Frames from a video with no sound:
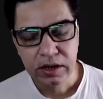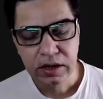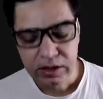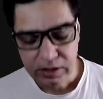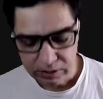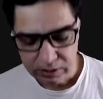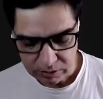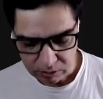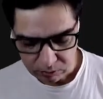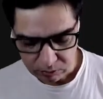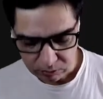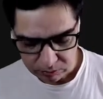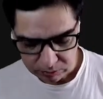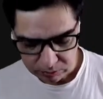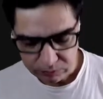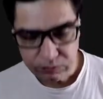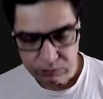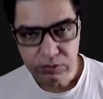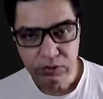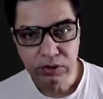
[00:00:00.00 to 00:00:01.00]
Now, if
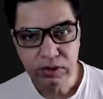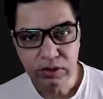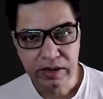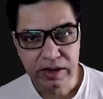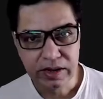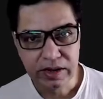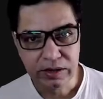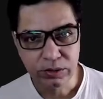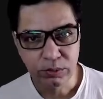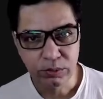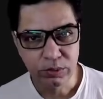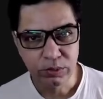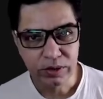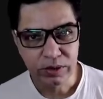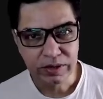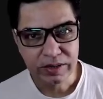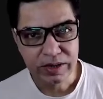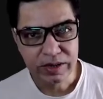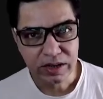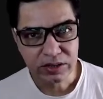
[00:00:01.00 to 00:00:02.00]
you look at the word
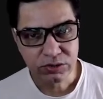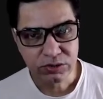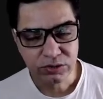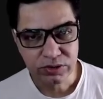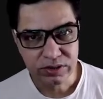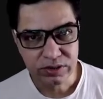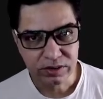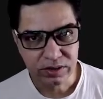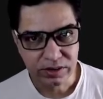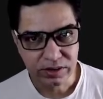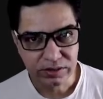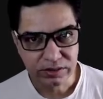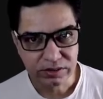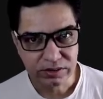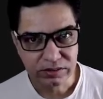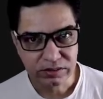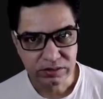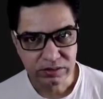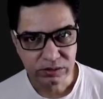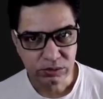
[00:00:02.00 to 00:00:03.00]

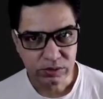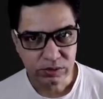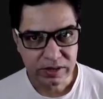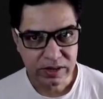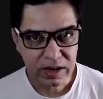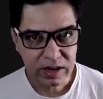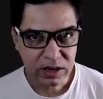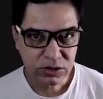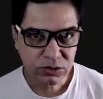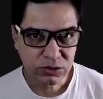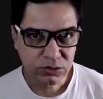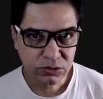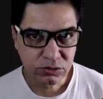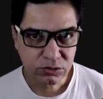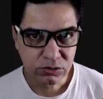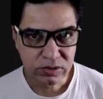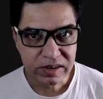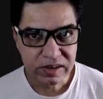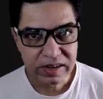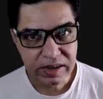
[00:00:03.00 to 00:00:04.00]
gastroenteritis, so
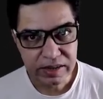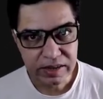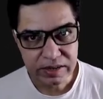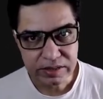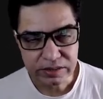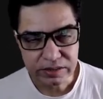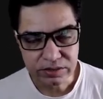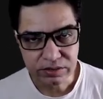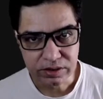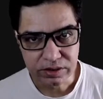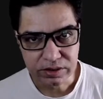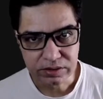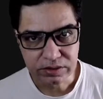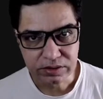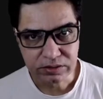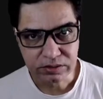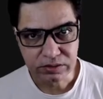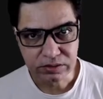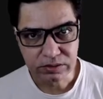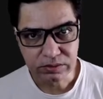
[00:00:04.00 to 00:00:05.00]
gastroenteritis,
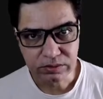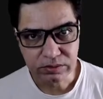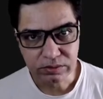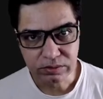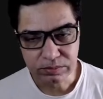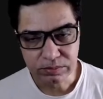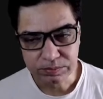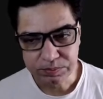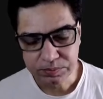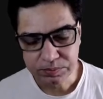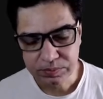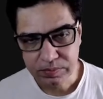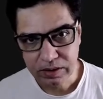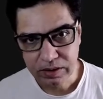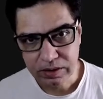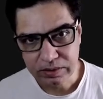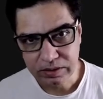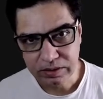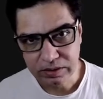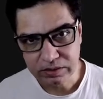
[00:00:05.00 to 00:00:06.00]
so
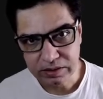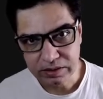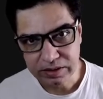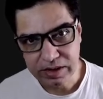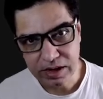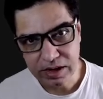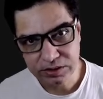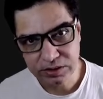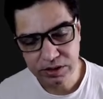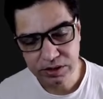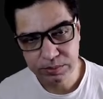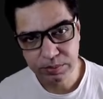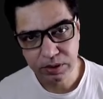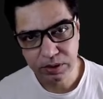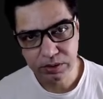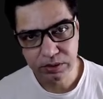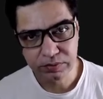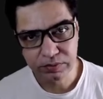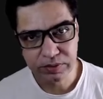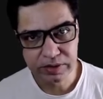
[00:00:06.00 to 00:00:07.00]
there's a gastric part
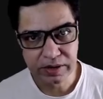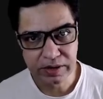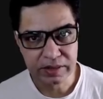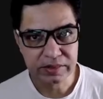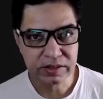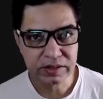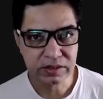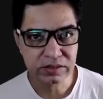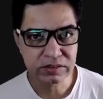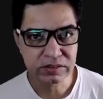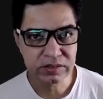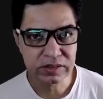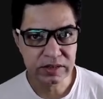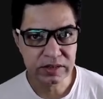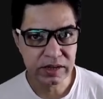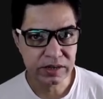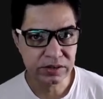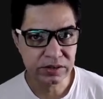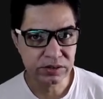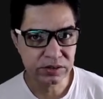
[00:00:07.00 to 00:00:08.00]
of it and there is the
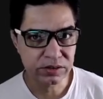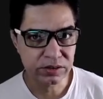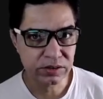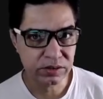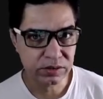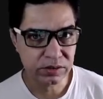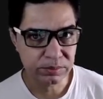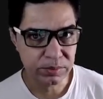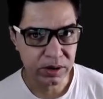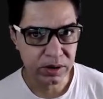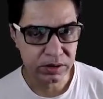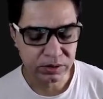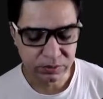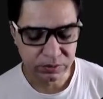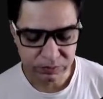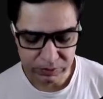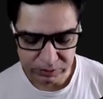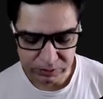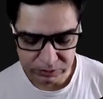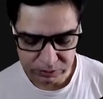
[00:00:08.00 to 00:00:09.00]
enteral part of
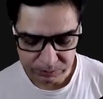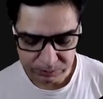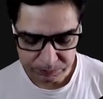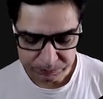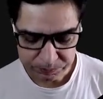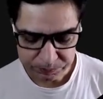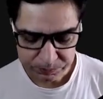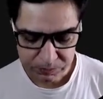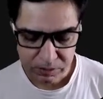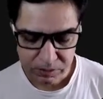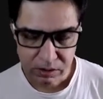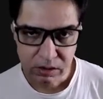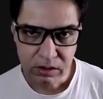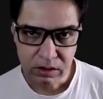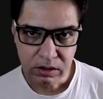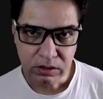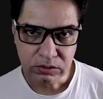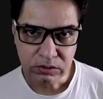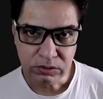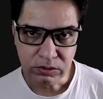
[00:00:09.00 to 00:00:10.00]
it.
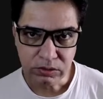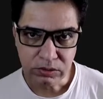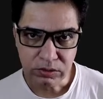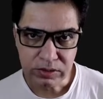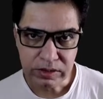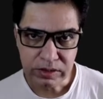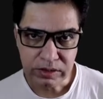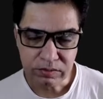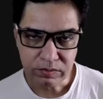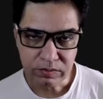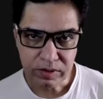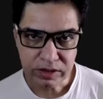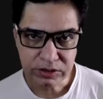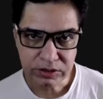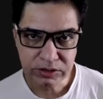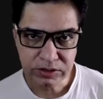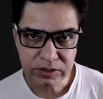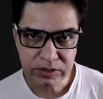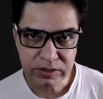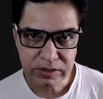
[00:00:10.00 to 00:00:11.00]
So
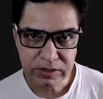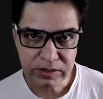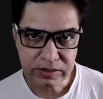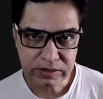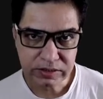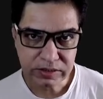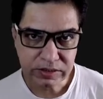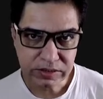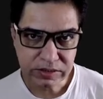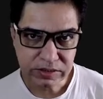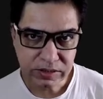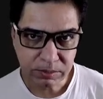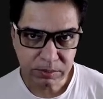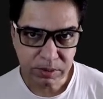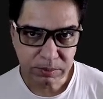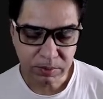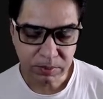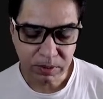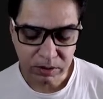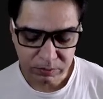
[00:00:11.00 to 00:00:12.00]
infection in the stomach
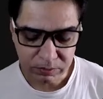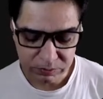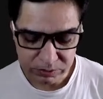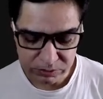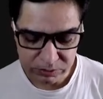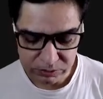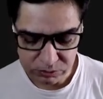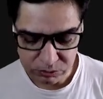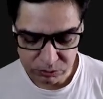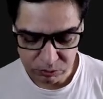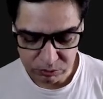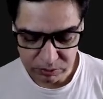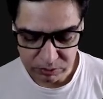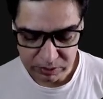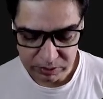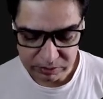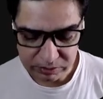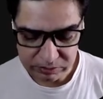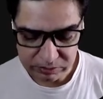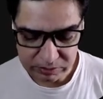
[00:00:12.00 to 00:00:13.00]
part of this is known
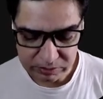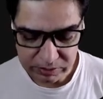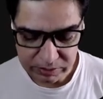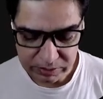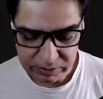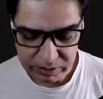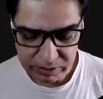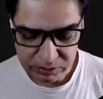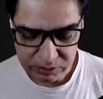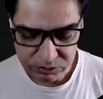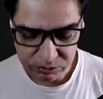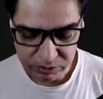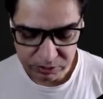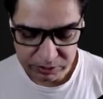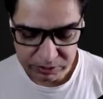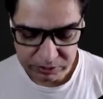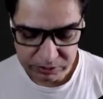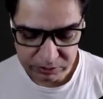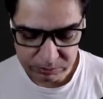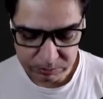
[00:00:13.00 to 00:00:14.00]
as the
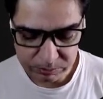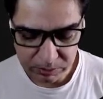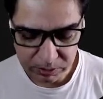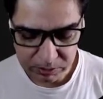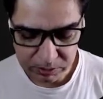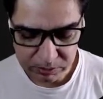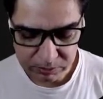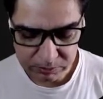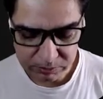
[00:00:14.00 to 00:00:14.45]
gastritis part,